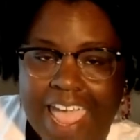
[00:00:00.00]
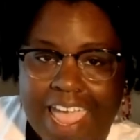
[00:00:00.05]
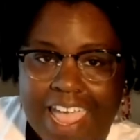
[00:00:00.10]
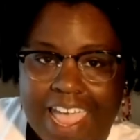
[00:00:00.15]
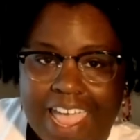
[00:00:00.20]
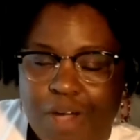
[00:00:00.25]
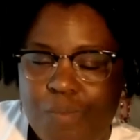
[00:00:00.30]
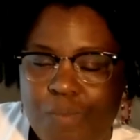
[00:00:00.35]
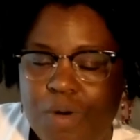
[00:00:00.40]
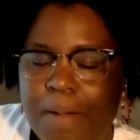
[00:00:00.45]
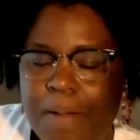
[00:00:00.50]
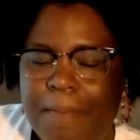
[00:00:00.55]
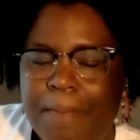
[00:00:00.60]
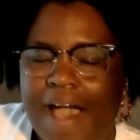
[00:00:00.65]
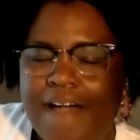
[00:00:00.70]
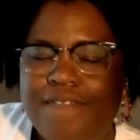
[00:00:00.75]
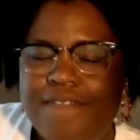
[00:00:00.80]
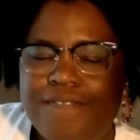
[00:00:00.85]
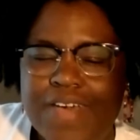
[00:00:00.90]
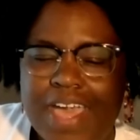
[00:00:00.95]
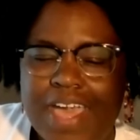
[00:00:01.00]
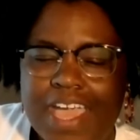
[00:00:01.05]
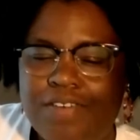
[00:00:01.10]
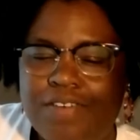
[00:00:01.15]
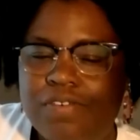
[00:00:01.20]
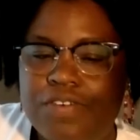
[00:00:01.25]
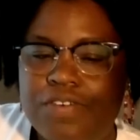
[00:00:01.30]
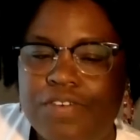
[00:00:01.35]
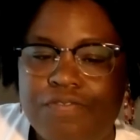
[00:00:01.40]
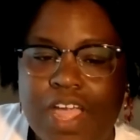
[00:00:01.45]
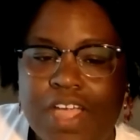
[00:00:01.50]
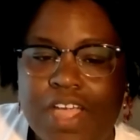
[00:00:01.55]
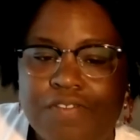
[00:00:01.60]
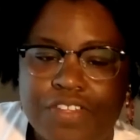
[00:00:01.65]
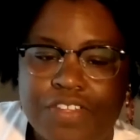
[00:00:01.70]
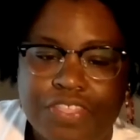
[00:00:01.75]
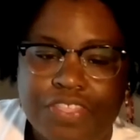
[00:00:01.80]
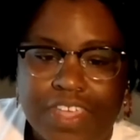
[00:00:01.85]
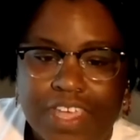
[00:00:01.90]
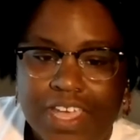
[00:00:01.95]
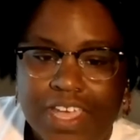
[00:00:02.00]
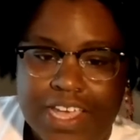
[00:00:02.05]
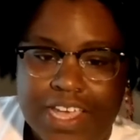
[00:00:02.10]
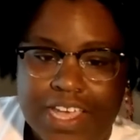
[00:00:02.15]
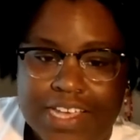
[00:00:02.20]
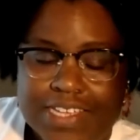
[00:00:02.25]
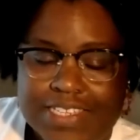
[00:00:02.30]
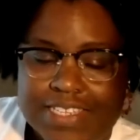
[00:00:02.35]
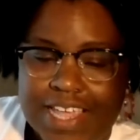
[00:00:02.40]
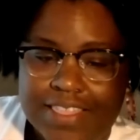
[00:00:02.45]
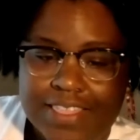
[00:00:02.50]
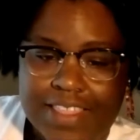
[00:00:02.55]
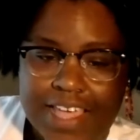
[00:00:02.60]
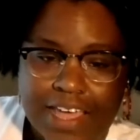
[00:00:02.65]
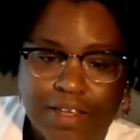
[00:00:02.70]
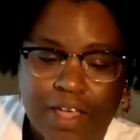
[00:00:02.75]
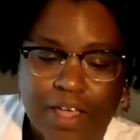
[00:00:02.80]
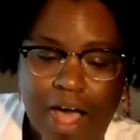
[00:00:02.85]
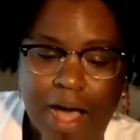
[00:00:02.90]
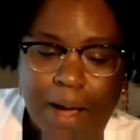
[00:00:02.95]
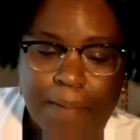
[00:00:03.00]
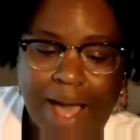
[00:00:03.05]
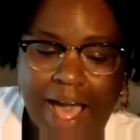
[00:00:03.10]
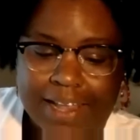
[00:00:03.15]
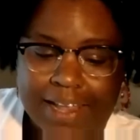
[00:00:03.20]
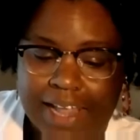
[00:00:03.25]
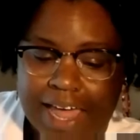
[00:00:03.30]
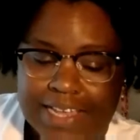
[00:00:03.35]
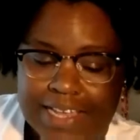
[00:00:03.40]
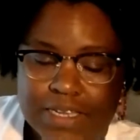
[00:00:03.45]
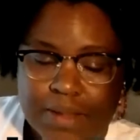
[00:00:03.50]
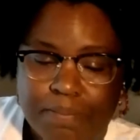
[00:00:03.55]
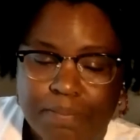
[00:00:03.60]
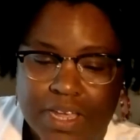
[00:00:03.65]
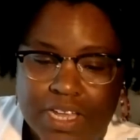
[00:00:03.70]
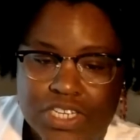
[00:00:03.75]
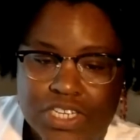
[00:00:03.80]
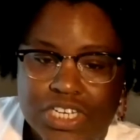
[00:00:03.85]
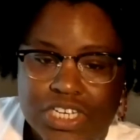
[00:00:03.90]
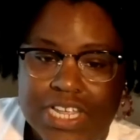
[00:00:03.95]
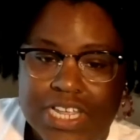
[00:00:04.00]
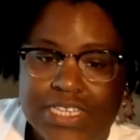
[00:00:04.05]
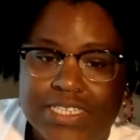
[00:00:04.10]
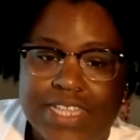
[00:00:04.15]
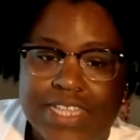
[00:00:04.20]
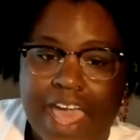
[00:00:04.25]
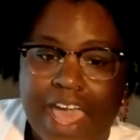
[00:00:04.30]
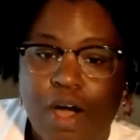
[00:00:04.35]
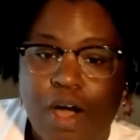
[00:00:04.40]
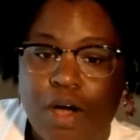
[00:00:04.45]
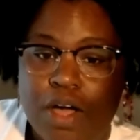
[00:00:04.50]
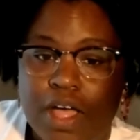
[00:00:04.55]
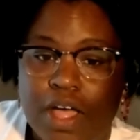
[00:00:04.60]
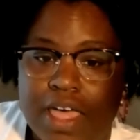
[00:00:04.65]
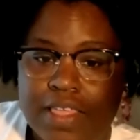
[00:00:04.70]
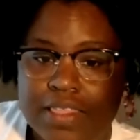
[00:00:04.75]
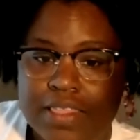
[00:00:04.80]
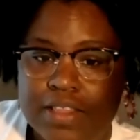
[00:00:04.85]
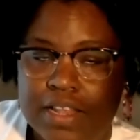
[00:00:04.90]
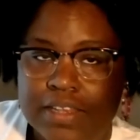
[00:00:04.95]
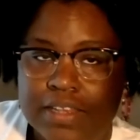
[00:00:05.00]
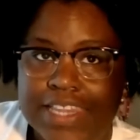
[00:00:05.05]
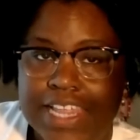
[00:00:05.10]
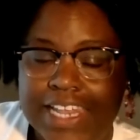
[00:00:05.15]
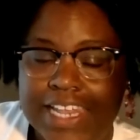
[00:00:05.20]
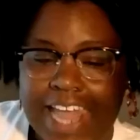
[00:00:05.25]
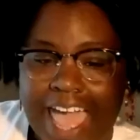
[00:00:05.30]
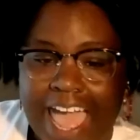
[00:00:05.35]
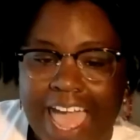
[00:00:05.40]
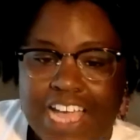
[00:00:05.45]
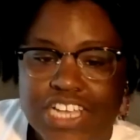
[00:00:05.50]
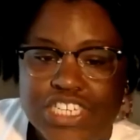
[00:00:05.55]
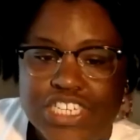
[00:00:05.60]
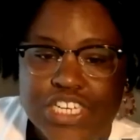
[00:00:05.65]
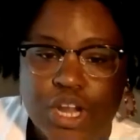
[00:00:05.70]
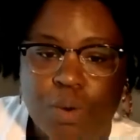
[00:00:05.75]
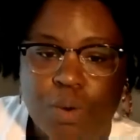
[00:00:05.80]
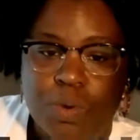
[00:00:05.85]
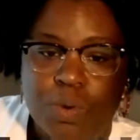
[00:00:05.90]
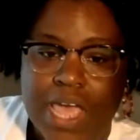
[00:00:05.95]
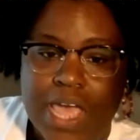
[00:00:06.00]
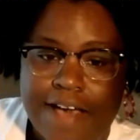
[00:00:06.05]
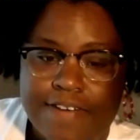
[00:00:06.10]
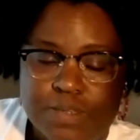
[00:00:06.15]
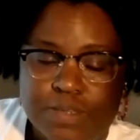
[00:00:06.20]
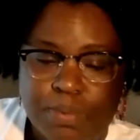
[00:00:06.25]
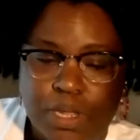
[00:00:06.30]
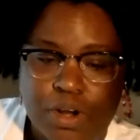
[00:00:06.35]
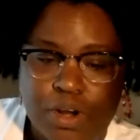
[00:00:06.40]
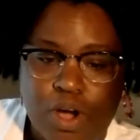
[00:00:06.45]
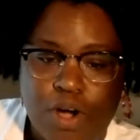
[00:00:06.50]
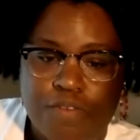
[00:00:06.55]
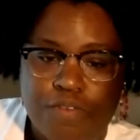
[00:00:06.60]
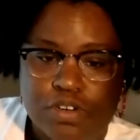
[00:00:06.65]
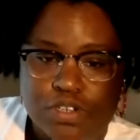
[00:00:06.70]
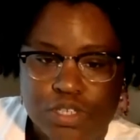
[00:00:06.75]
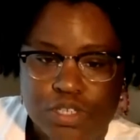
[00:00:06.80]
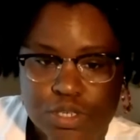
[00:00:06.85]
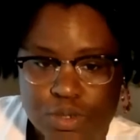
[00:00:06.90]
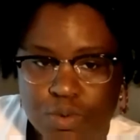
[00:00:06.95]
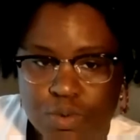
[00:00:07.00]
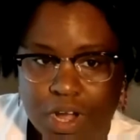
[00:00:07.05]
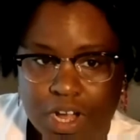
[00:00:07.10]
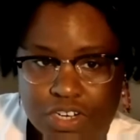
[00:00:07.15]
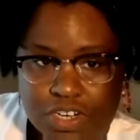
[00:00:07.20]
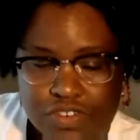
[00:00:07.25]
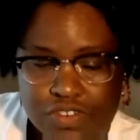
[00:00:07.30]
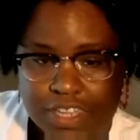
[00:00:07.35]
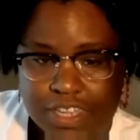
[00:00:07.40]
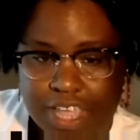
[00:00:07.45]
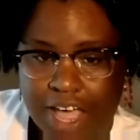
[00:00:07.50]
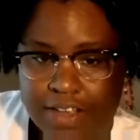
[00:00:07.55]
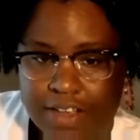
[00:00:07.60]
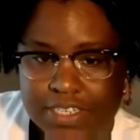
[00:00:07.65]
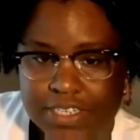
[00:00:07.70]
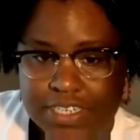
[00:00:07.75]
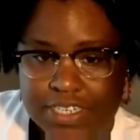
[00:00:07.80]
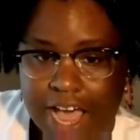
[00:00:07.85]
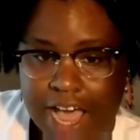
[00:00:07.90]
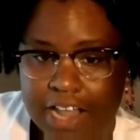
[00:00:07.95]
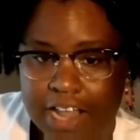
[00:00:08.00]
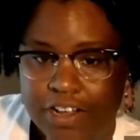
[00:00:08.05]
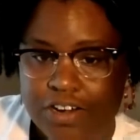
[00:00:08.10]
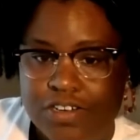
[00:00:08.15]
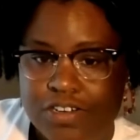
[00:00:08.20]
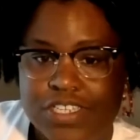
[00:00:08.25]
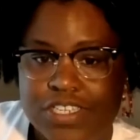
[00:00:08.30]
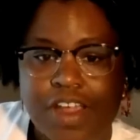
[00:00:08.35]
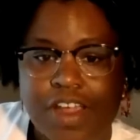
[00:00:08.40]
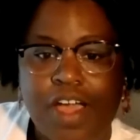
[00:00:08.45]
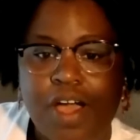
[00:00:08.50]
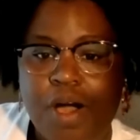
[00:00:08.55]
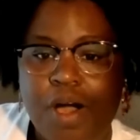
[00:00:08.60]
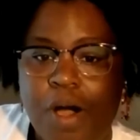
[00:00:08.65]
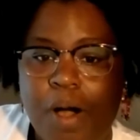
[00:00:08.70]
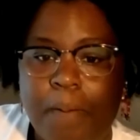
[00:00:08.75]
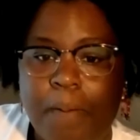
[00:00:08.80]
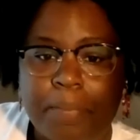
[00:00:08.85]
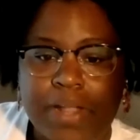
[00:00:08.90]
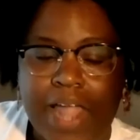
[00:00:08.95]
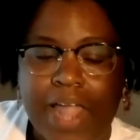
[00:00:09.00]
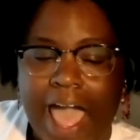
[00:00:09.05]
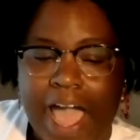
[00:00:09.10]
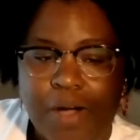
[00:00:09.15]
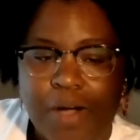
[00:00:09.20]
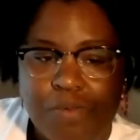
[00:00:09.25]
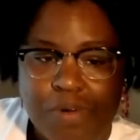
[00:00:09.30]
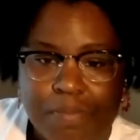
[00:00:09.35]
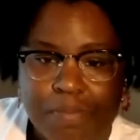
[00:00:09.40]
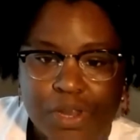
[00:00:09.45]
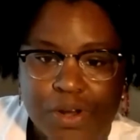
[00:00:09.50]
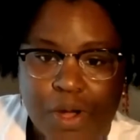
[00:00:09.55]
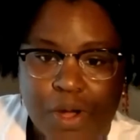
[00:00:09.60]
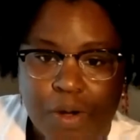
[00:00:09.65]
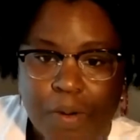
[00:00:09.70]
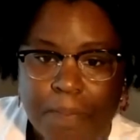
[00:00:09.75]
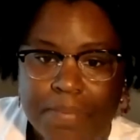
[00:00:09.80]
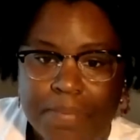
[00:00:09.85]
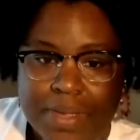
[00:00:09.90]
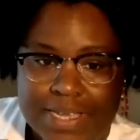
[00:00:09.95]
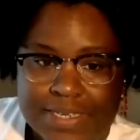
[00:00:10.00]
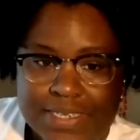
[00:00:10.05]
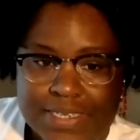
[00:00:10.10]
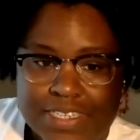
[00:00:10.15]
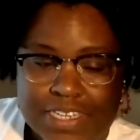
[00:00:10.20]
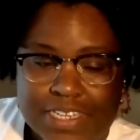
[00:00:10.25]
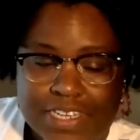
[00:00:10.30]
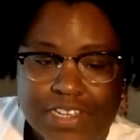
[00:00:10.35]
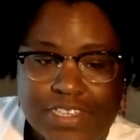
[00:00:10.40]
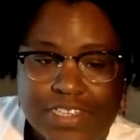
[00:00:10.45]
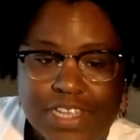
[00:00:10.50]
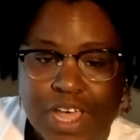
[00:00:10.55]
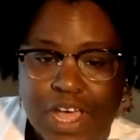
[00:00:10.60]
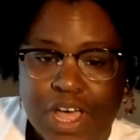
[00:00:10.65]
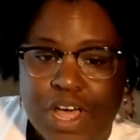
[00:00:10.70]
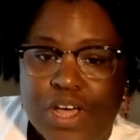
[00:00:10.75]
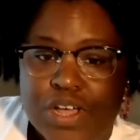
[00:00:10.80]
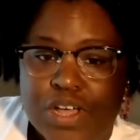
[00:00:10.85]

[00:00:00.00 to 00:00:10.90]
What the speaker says: And one of my favorite things that I'd like to mention is that in the last year, we have spent over $200,000 on Black women-owned businesses.